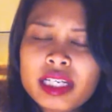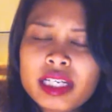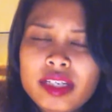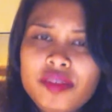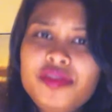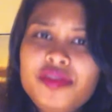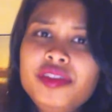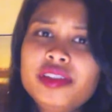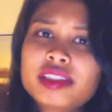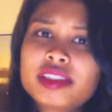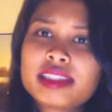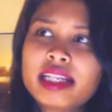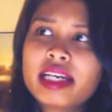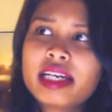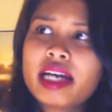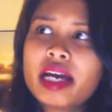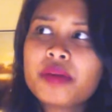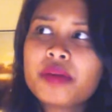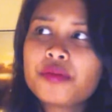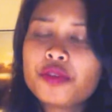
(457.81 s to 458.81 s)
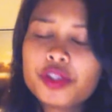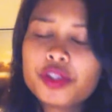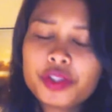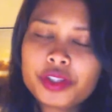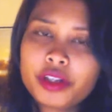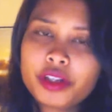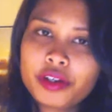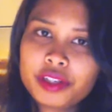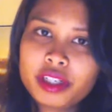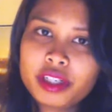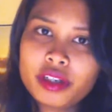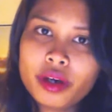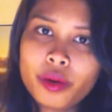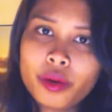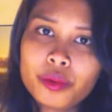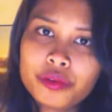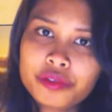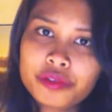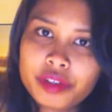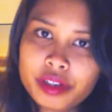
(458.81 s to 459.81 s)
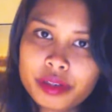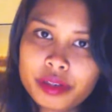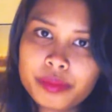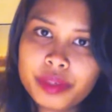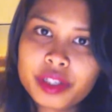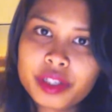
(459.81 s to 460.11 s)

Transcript: it feels like I'm restarting over